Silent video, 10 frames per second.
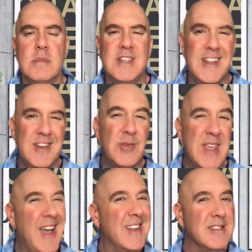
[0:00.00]
did you
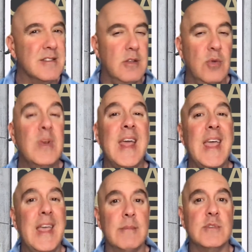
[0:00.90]
get two
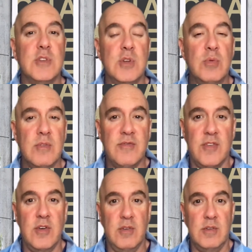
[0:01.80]
names, two
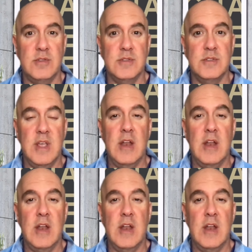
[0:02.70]
referrals?